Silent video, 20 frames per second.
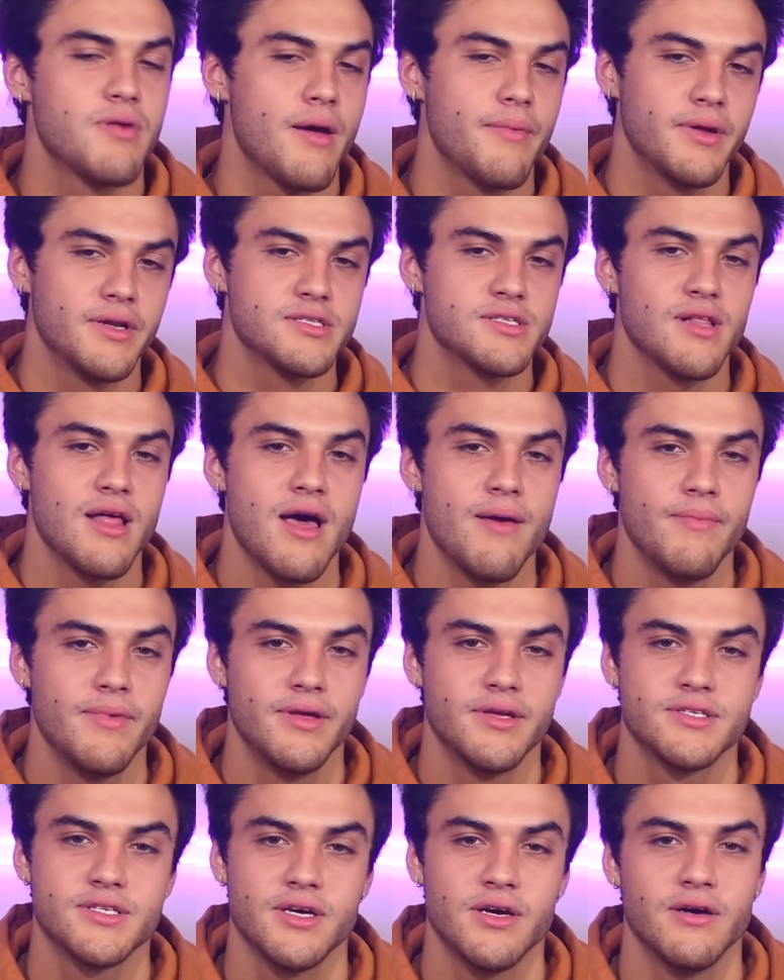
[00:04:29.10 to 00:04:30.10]
probably gonna slap
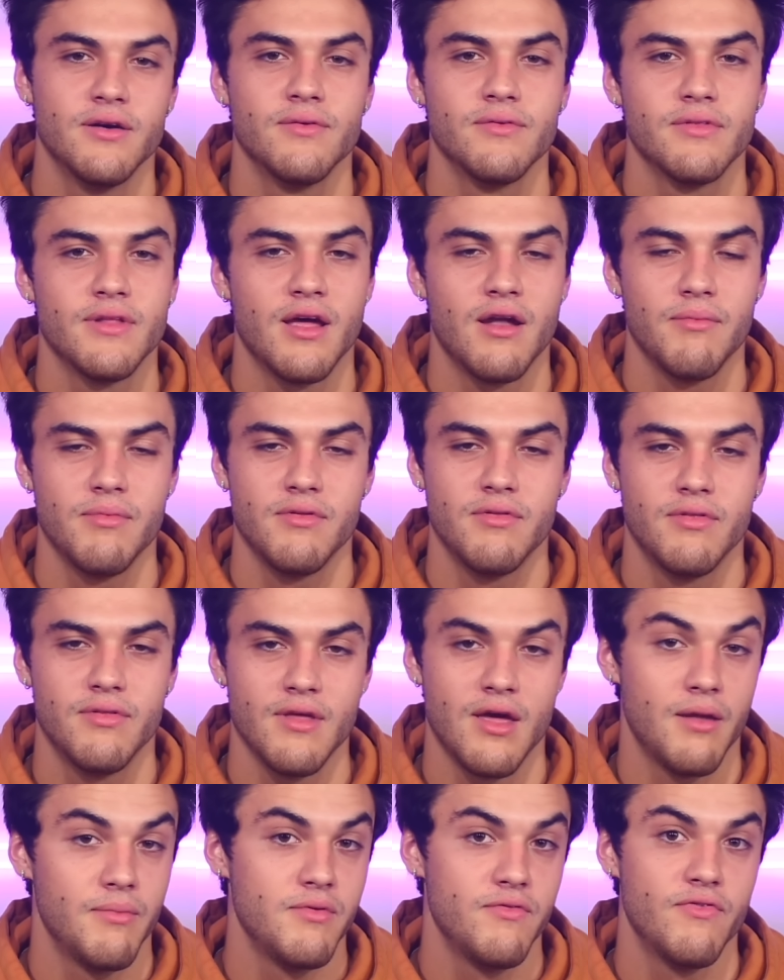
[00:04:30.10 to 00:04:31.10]
me, so that'll be
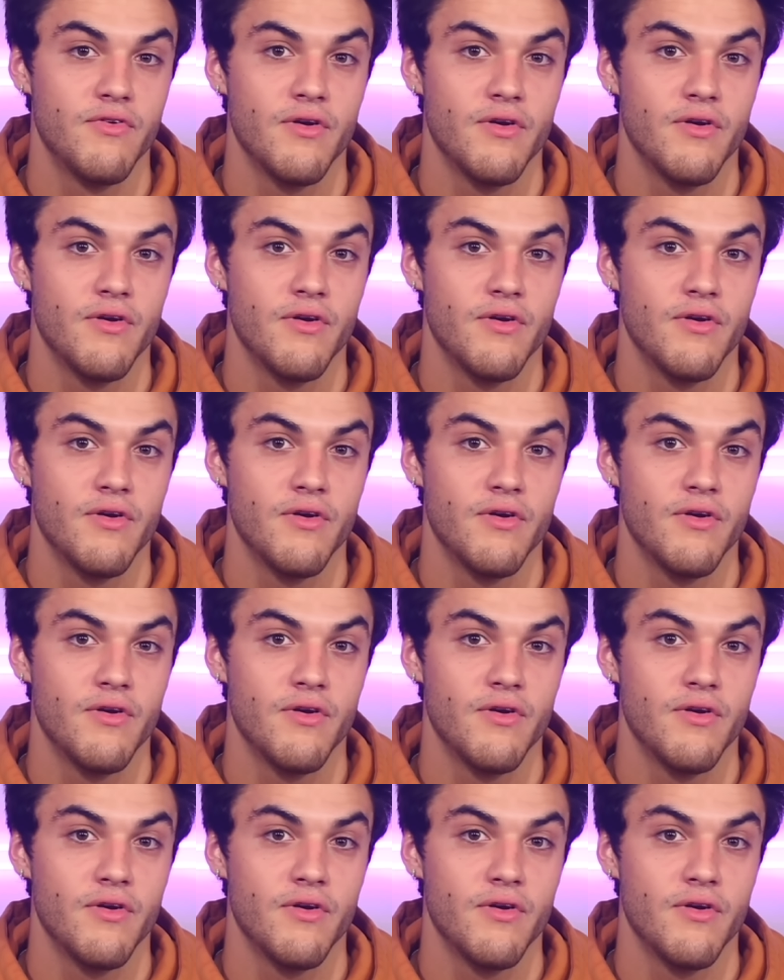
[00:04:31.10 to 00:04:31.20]
that'll be